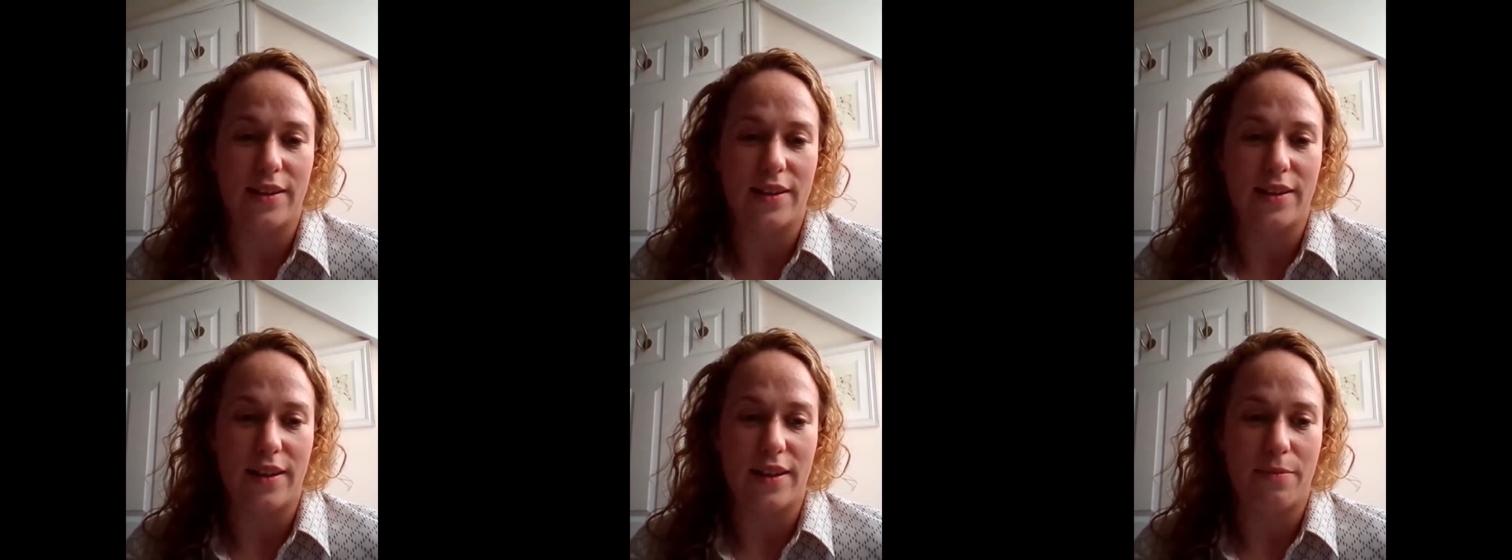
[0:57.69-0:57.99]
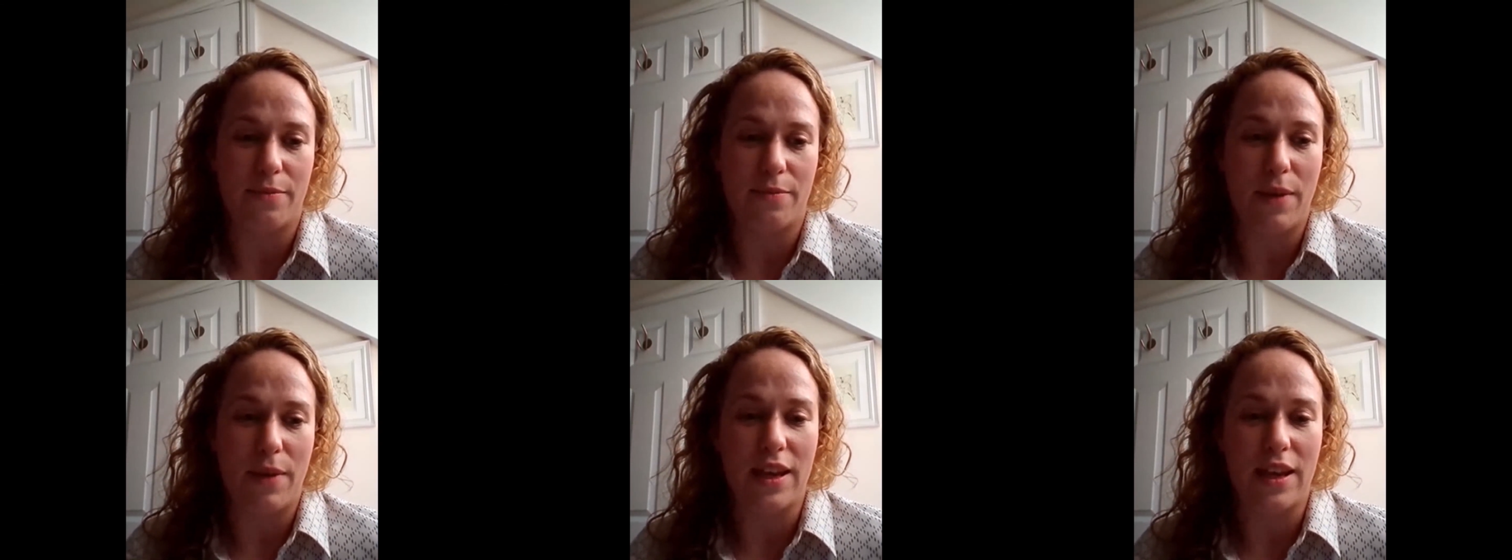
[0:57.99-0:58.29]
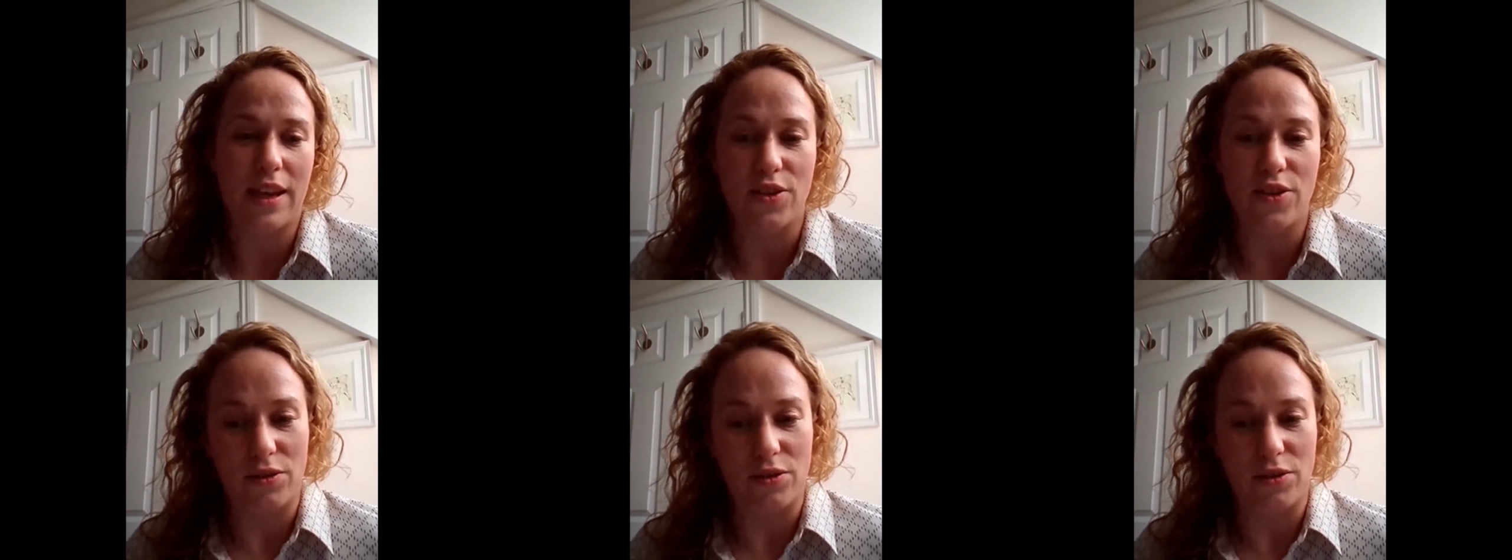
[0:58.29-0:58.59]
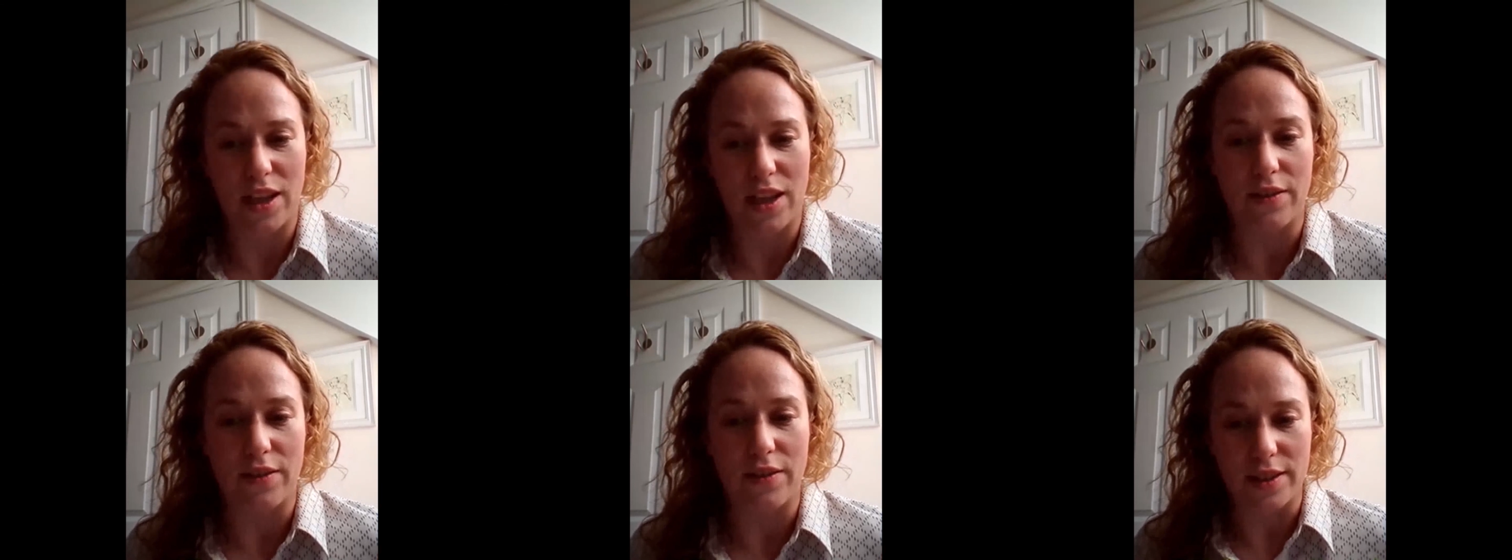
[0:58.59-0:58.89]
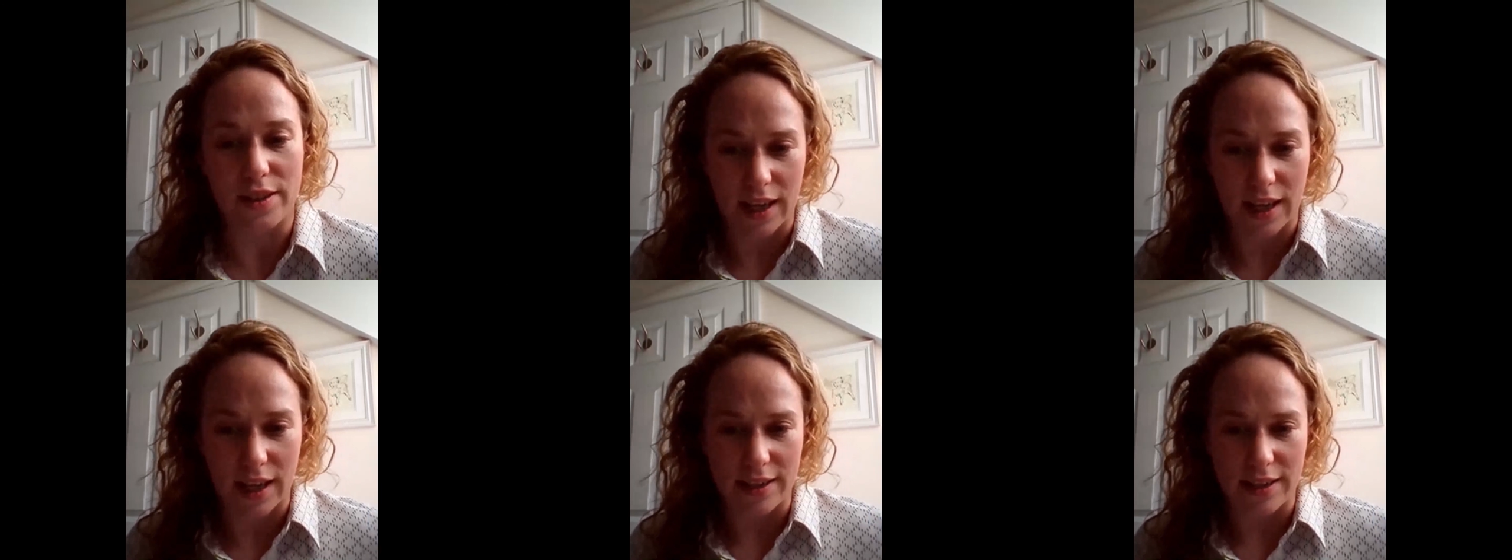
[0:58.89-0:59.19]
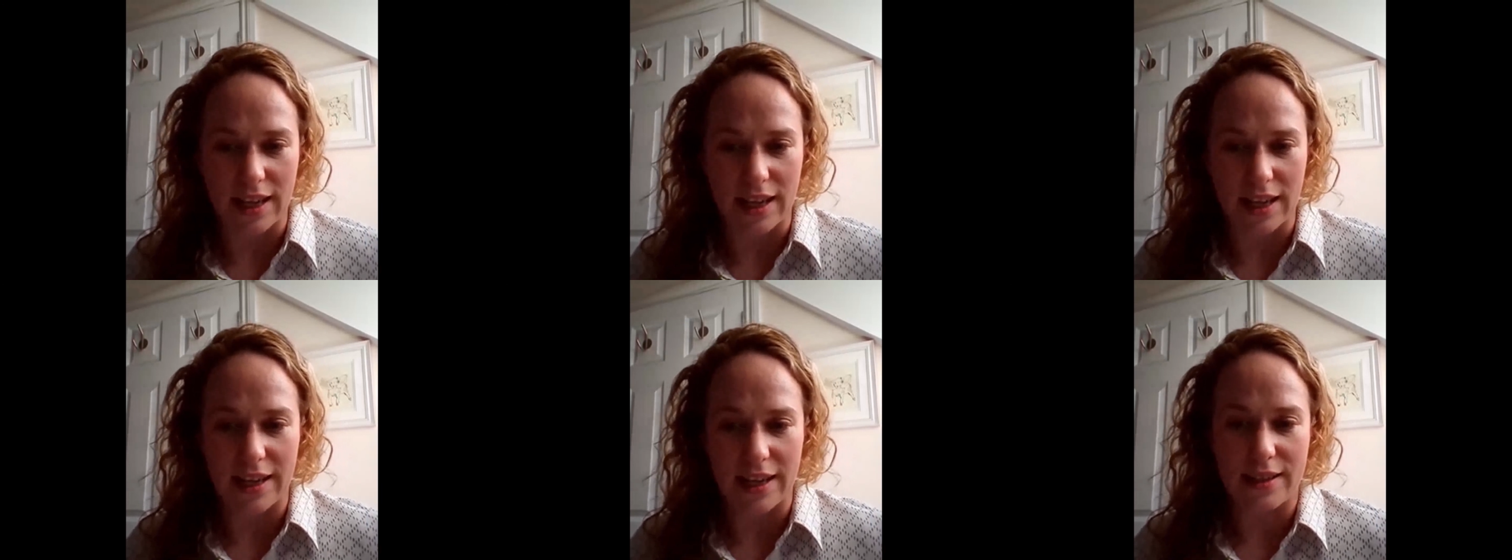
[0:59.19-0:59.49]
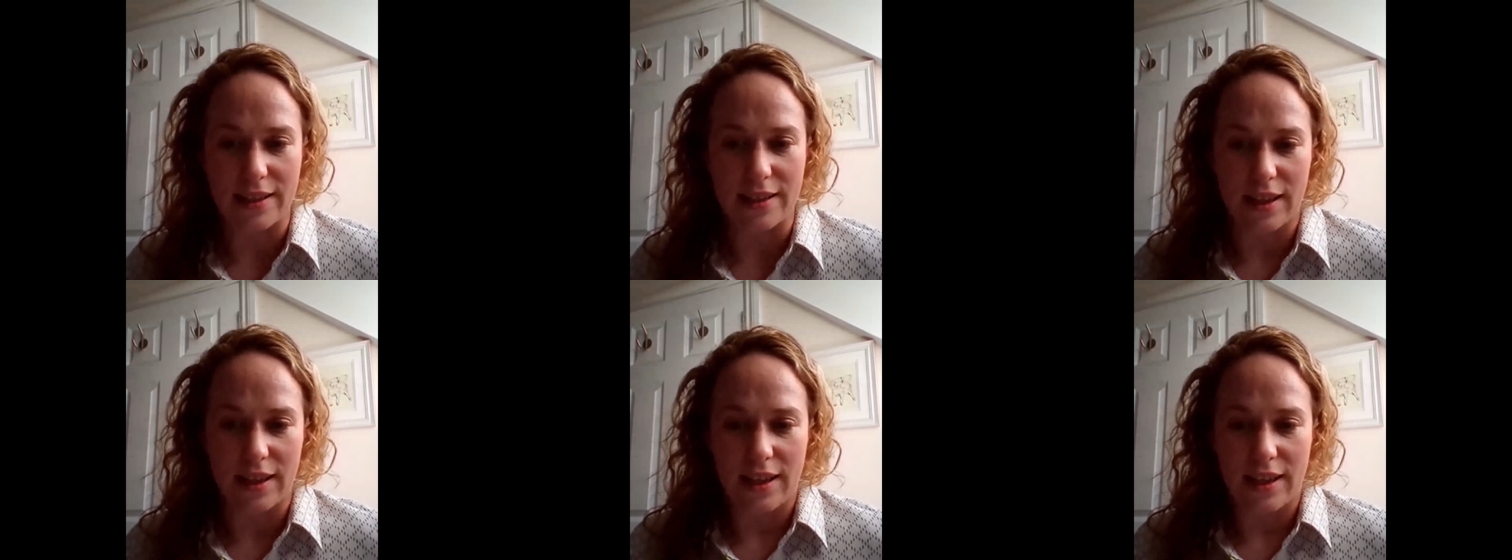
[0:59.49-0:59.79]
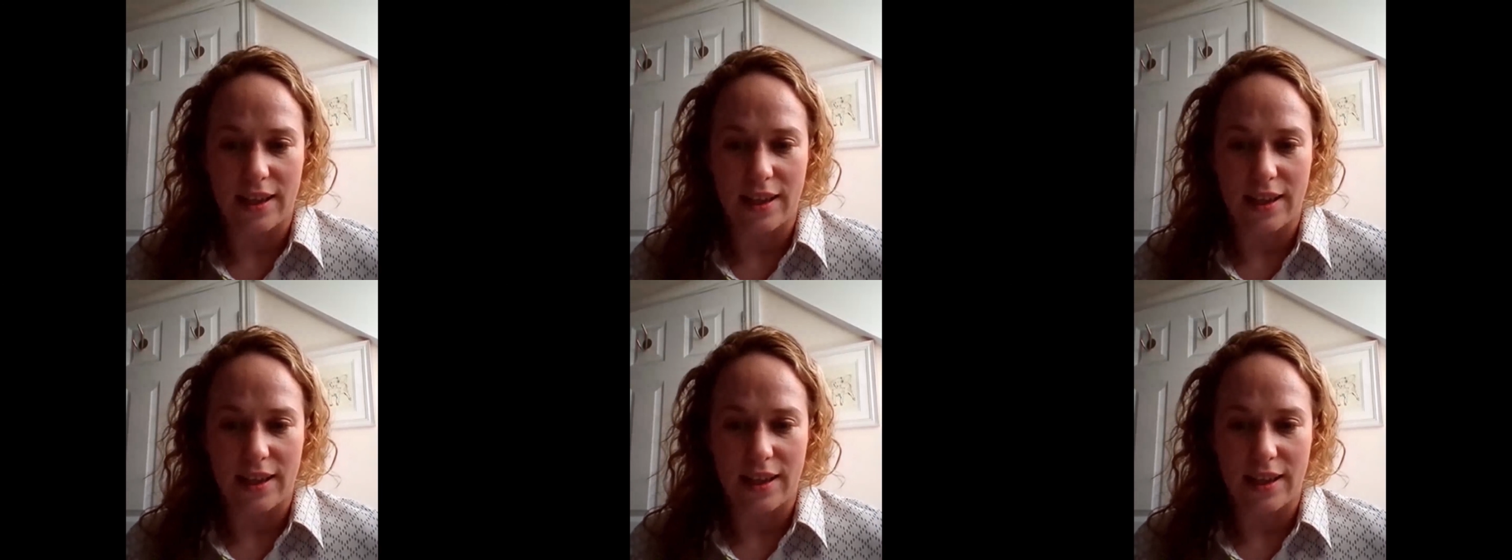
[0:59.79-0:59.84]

and making sure they understand it